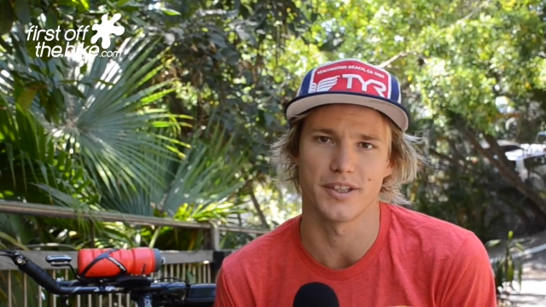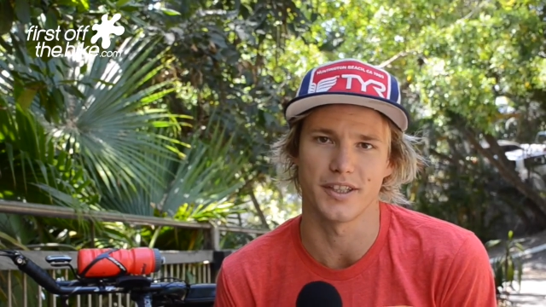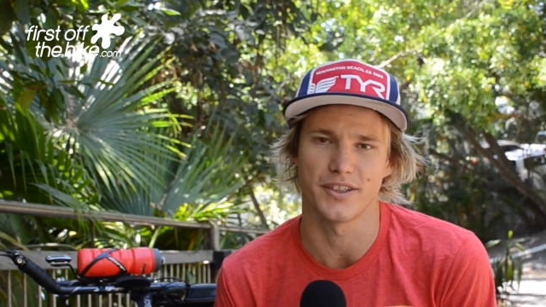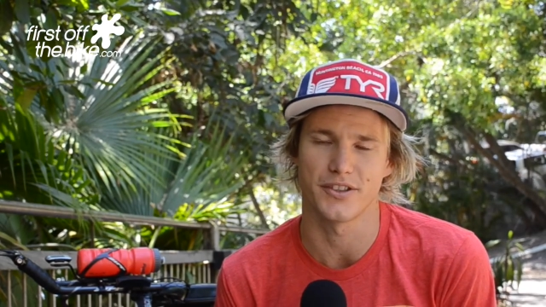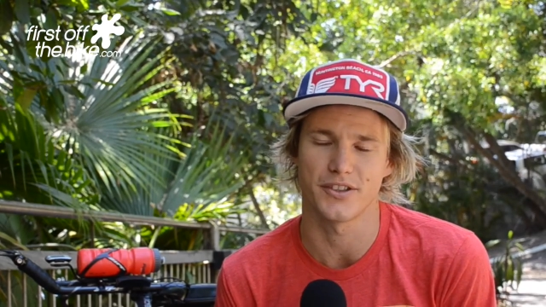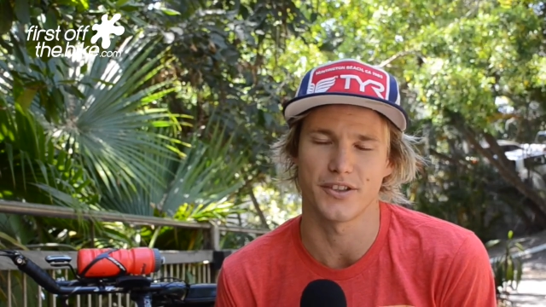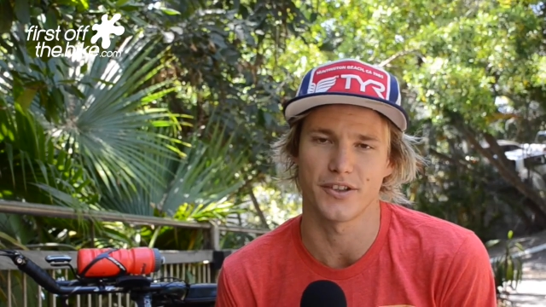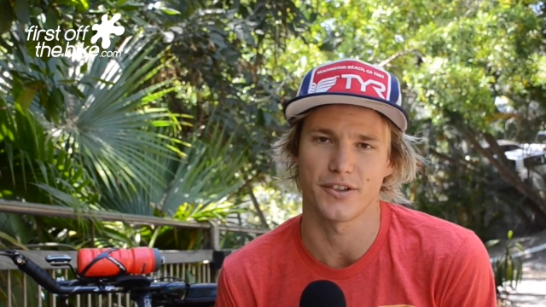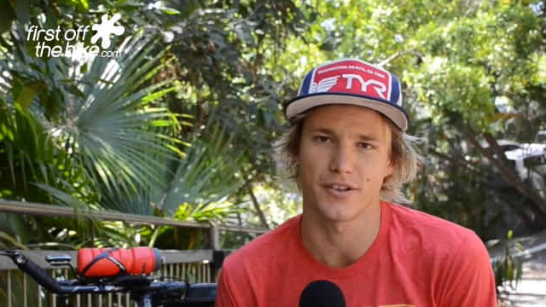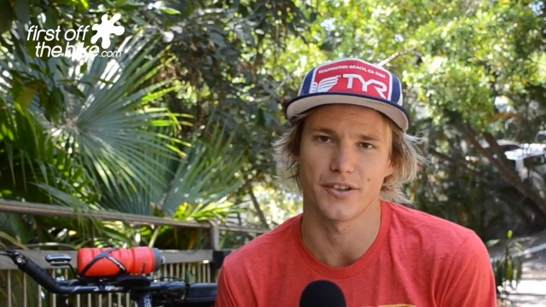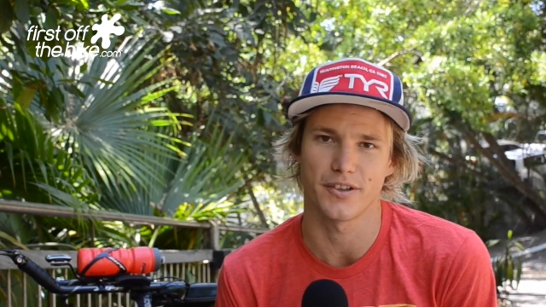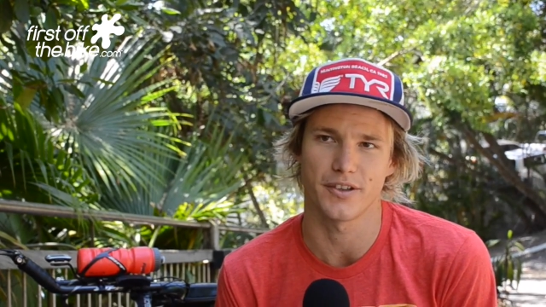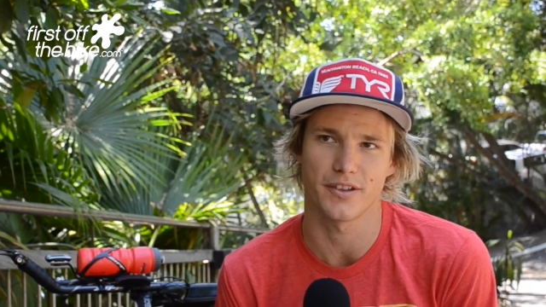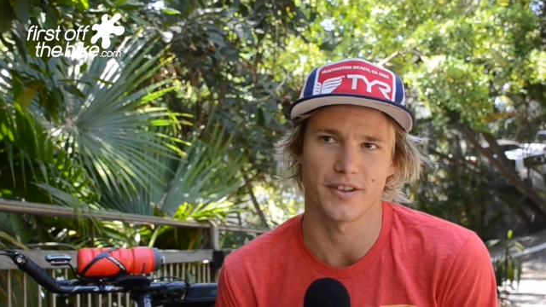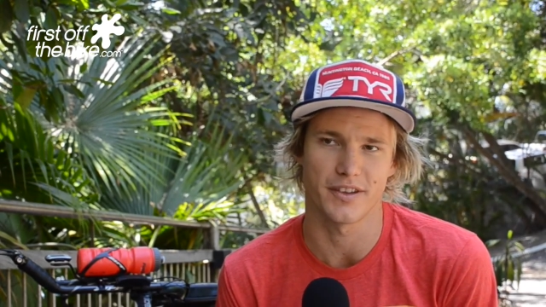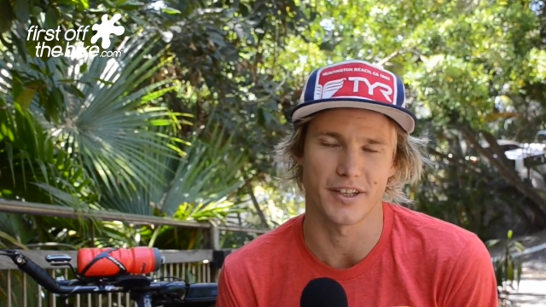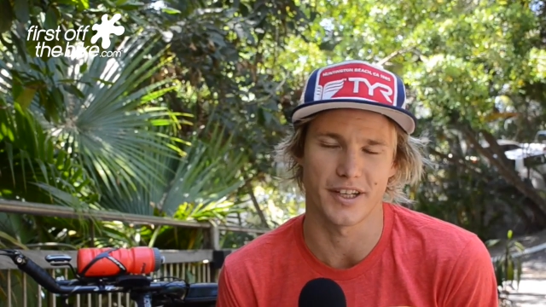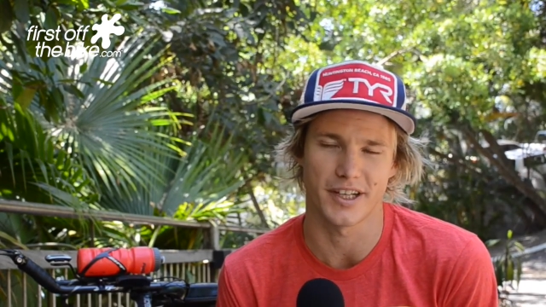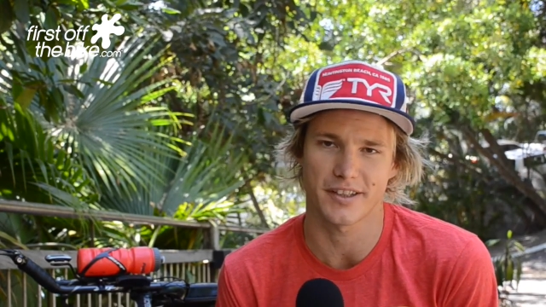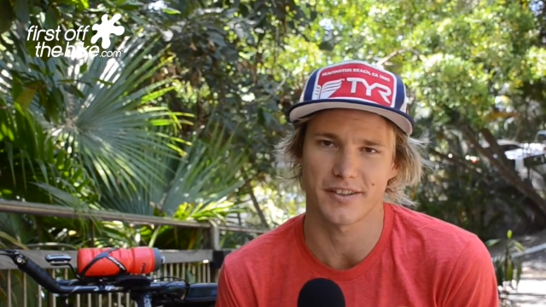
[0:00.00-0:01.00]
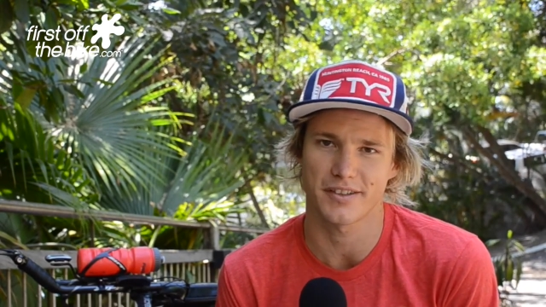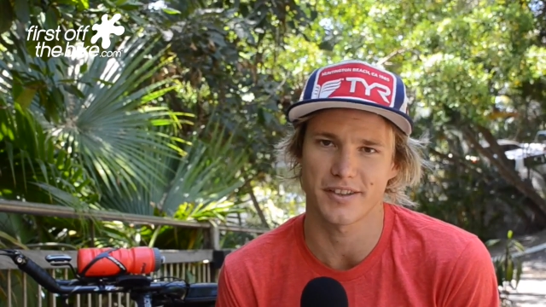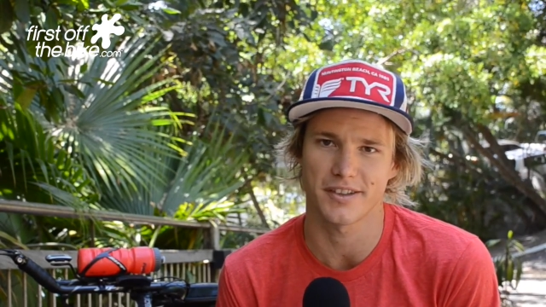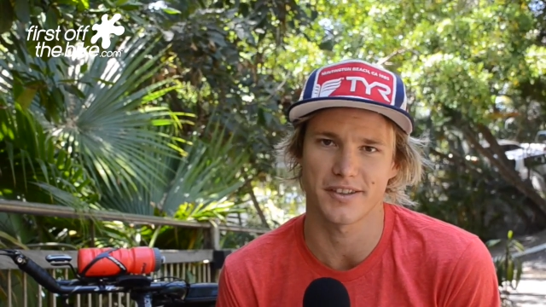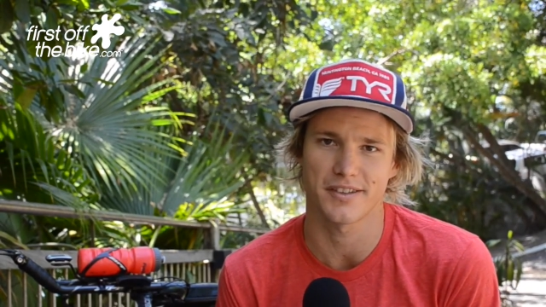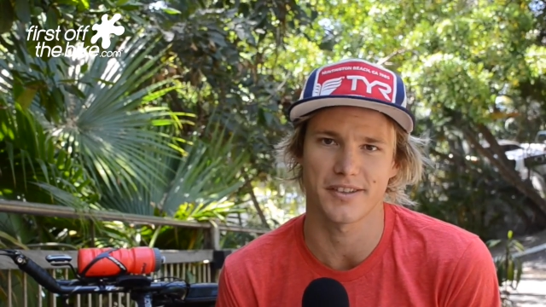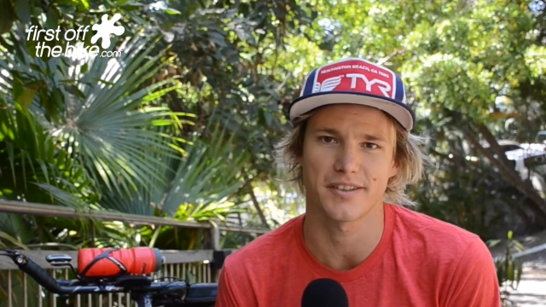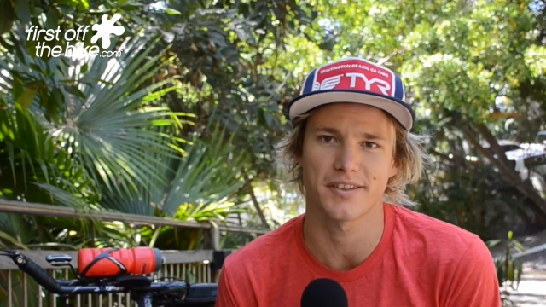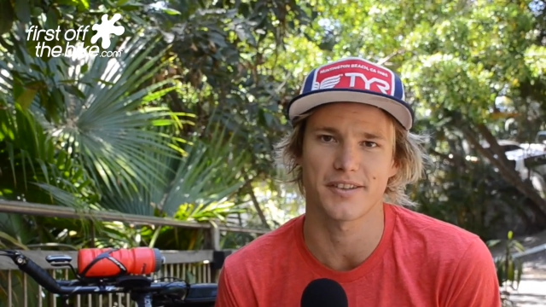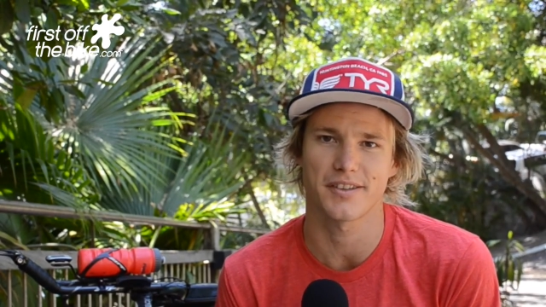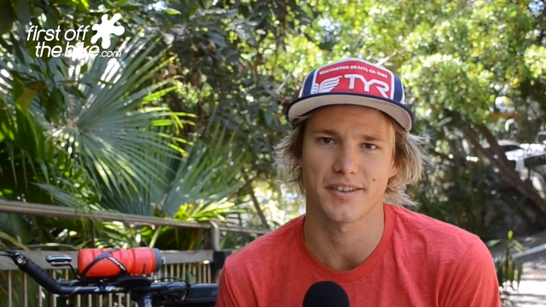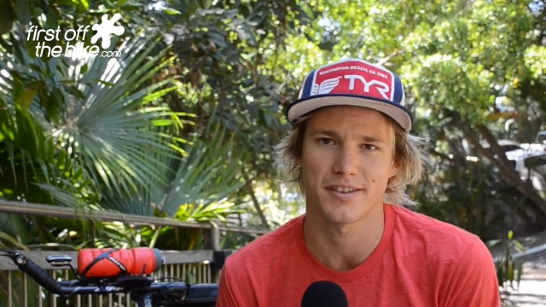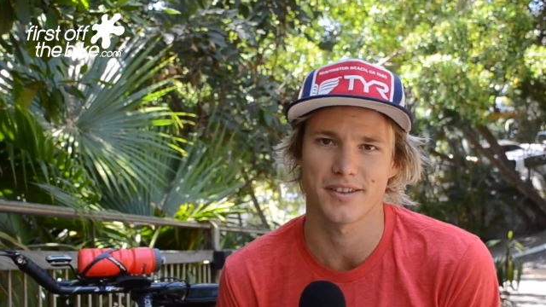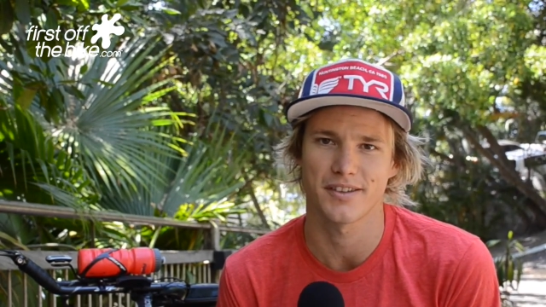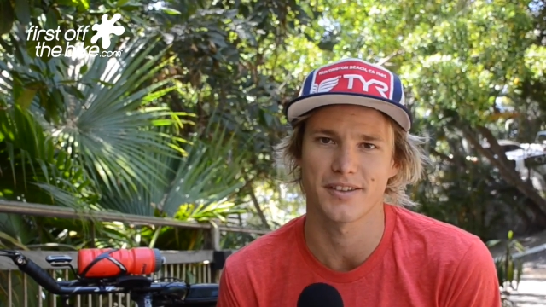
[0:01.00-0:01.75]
into the next seasons.